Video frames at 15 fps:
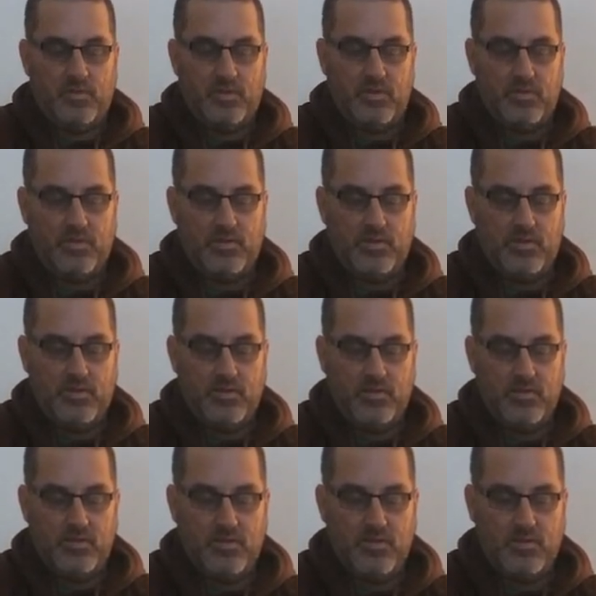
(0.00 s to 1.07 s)

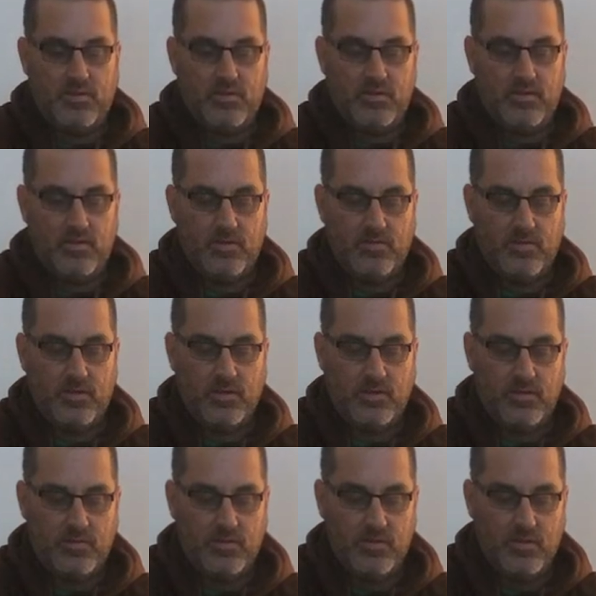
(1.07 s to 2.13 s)
and there we go
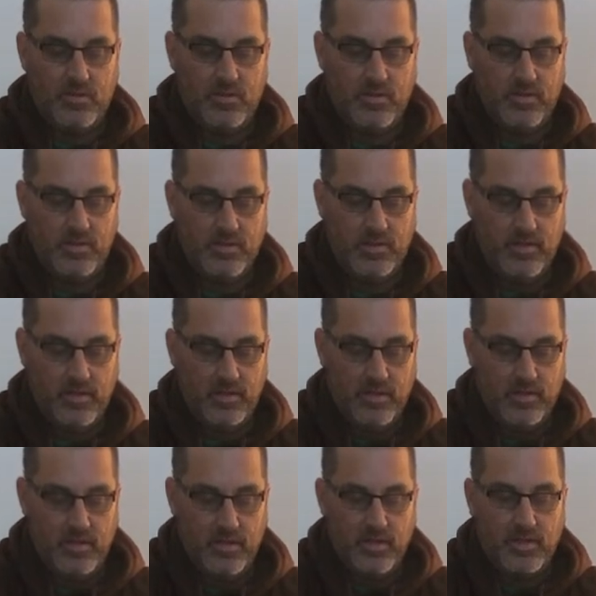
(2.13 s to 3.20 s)

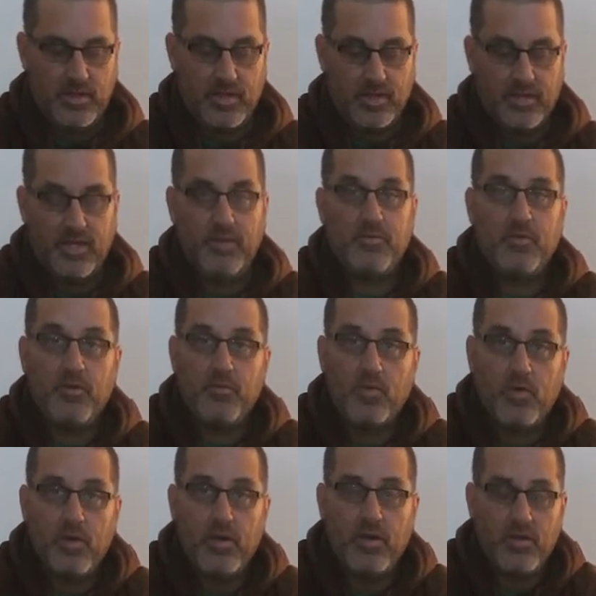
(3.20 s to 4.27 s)
I'm gonna keep doing
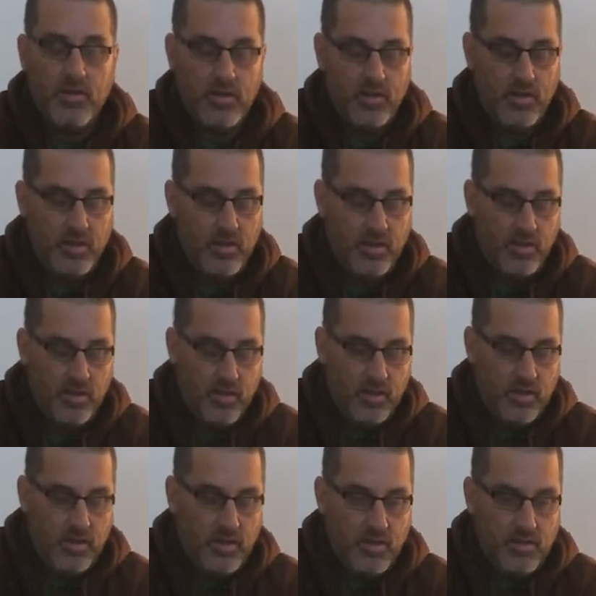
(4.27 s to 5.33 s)
more
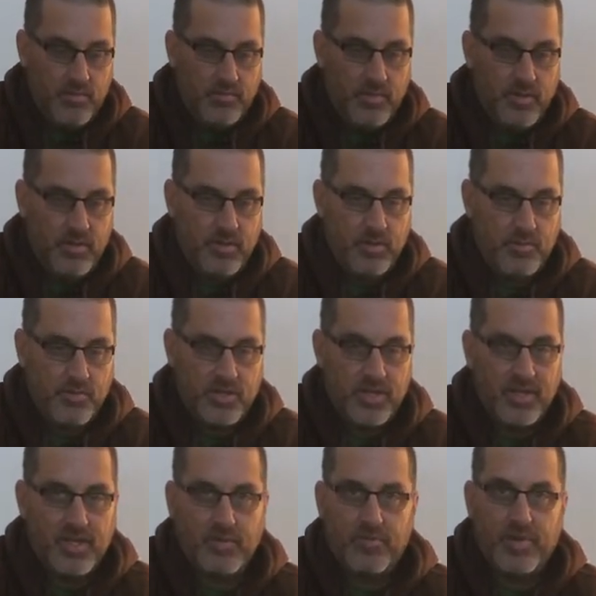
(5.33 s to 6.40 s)
um, I'm
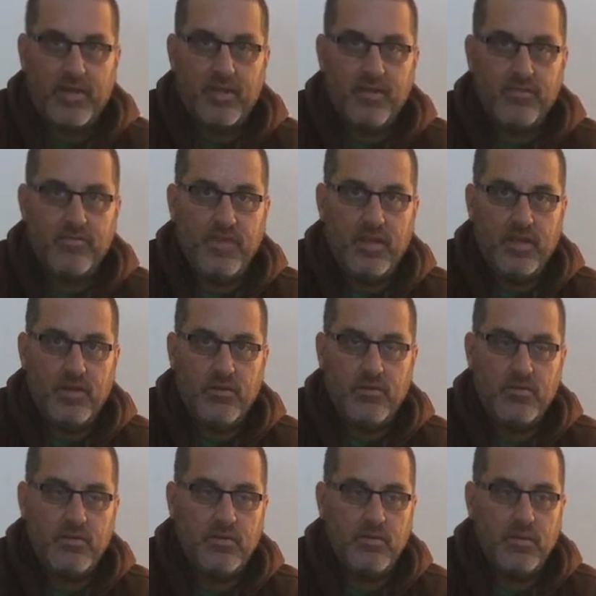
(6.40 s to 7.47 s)
trying to compile this video
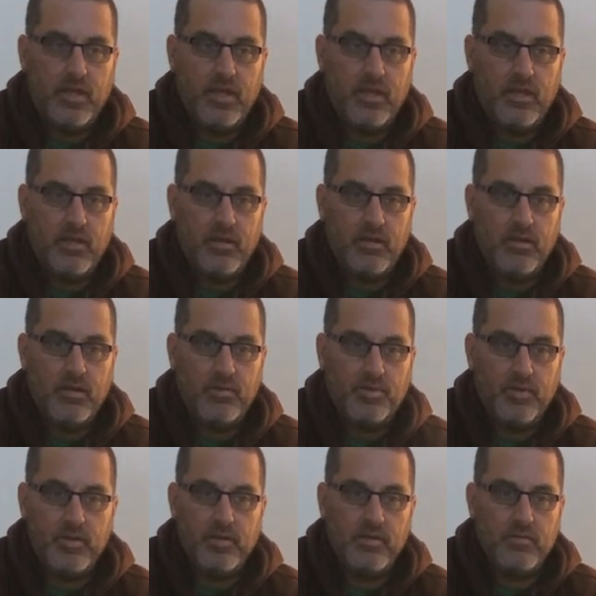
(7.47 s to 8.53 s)
and
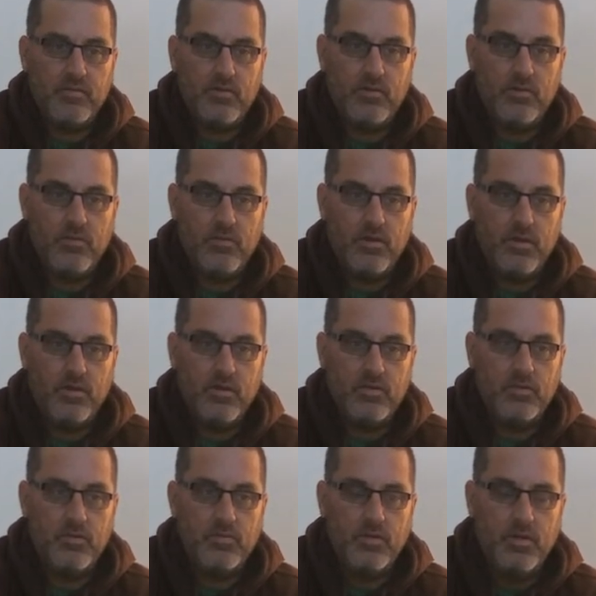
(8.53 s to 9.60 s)
upload it to uh,
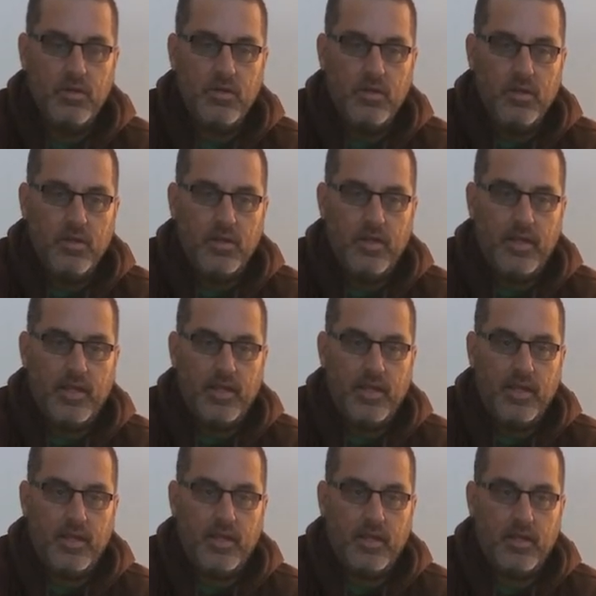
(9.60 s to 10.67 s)
YouTube.
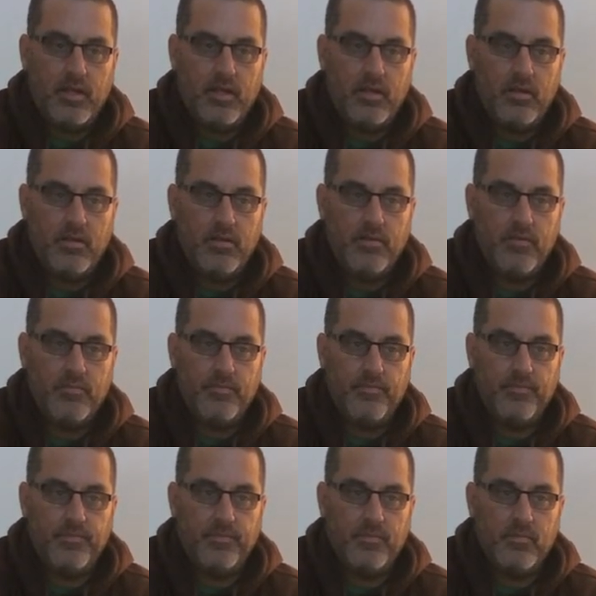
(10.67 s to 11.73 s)
And
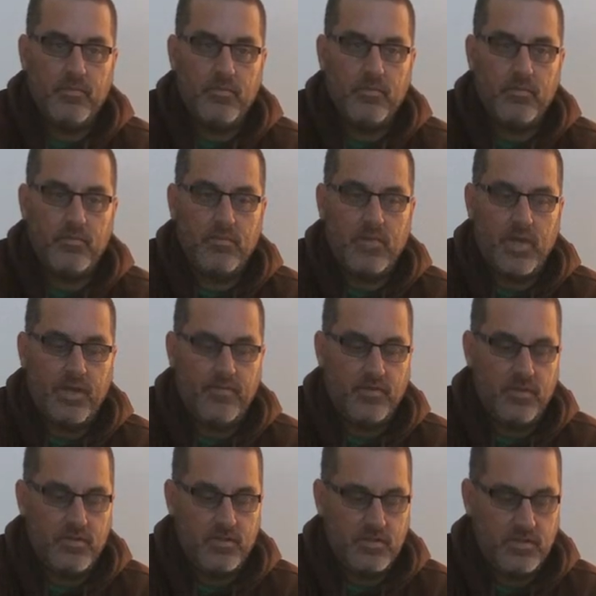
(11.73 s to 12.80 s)

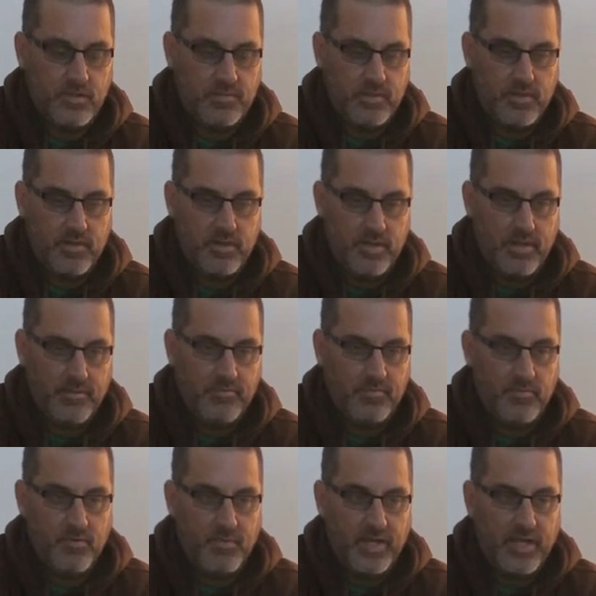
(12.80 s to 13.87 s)
after this is uploaded and I
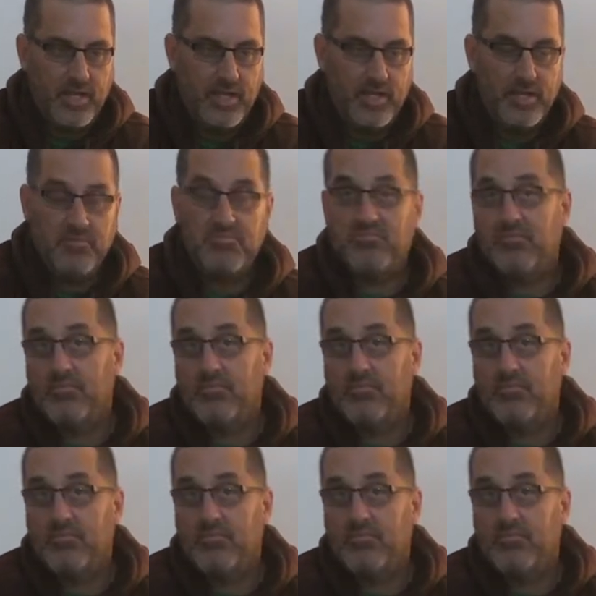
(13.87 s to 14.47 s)
do my editing,